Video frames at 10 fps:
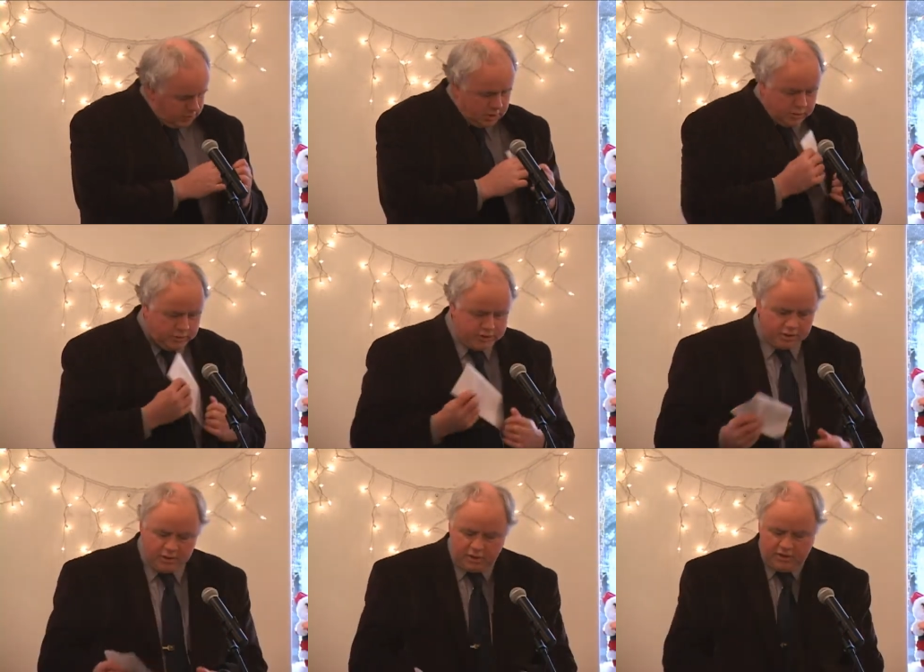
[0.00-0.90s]
the
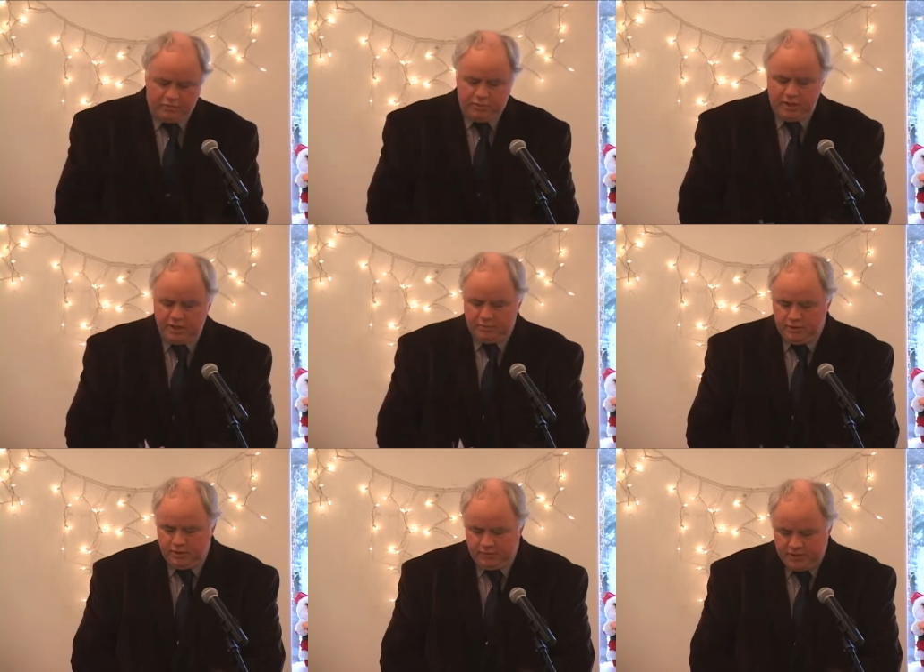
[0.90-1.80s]
original RFP, I
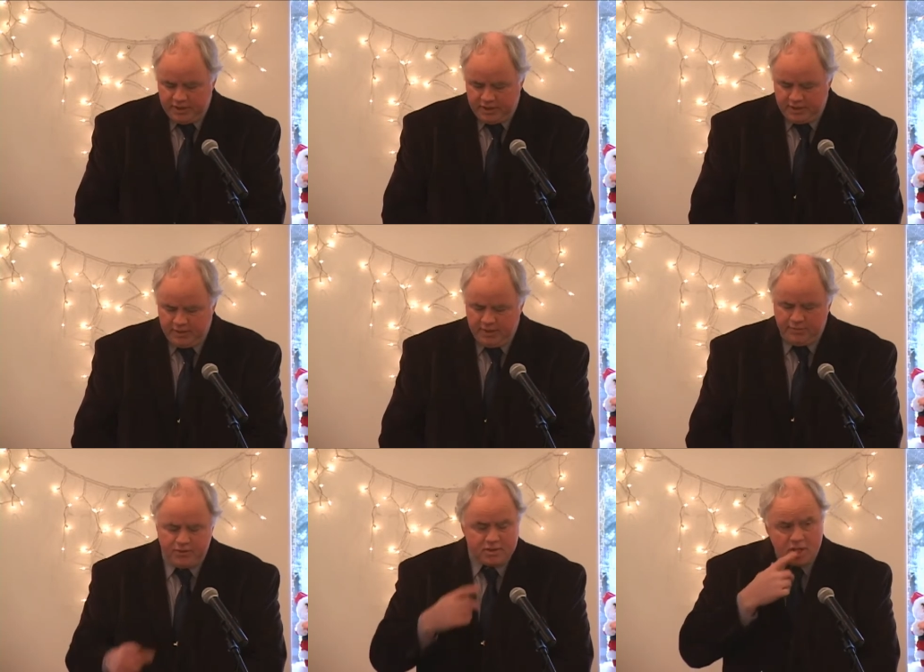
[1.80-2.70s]
believe they had
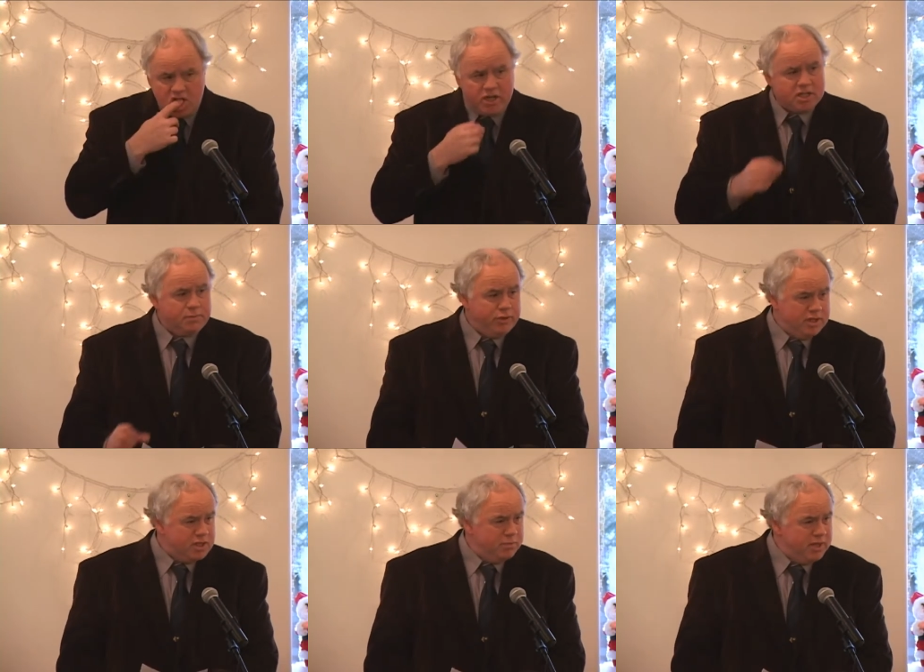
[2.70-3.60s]
a there's a, a
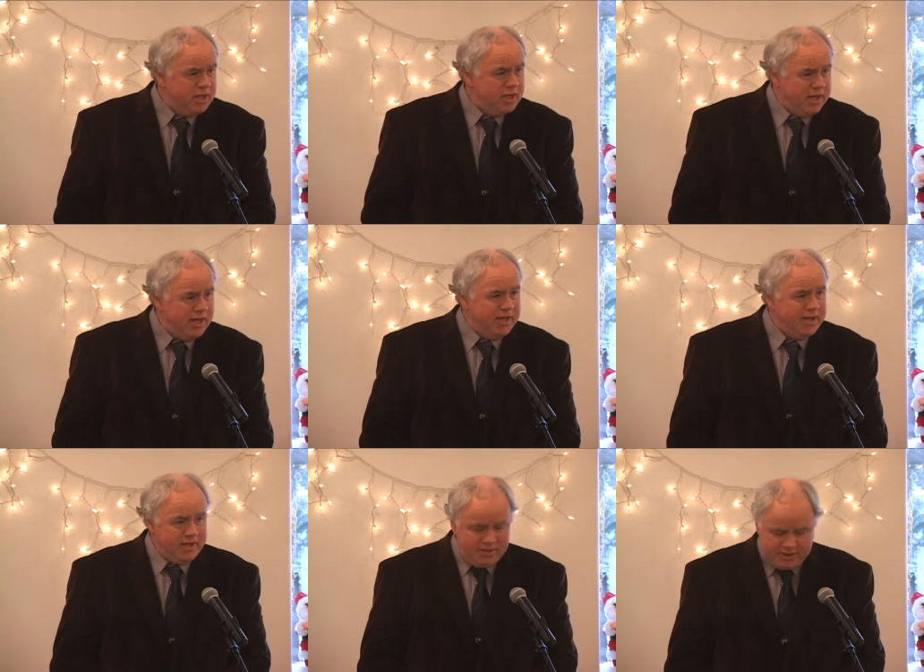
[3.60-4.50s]
sprint speed and
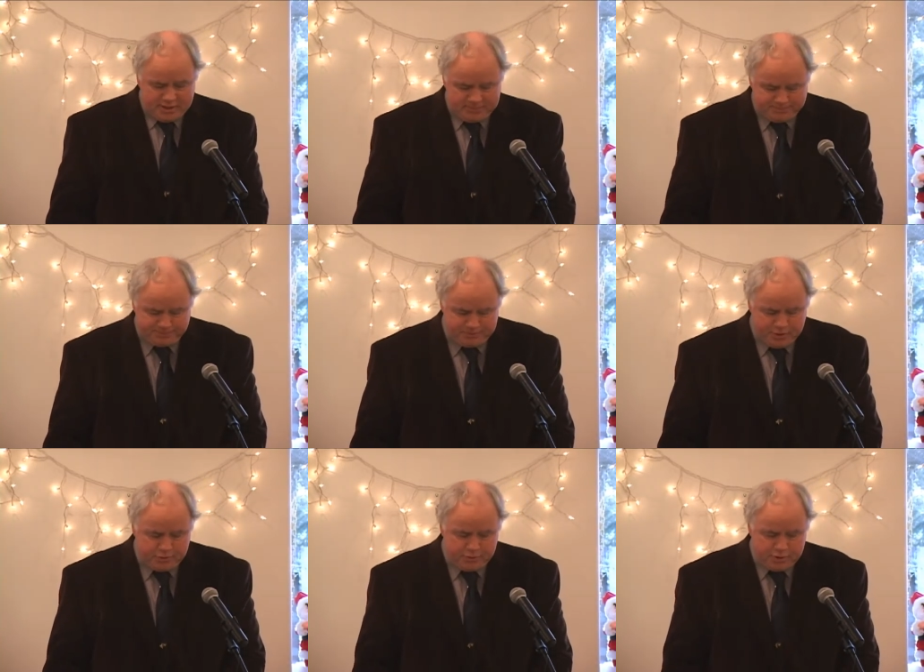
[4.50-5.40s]
a uh,
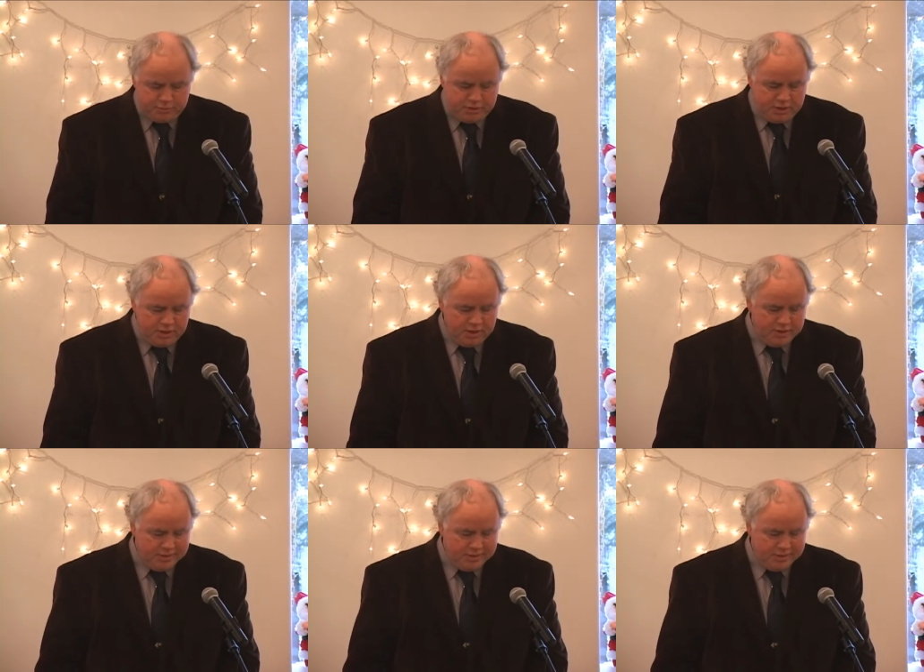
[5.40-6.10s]
cruise speed.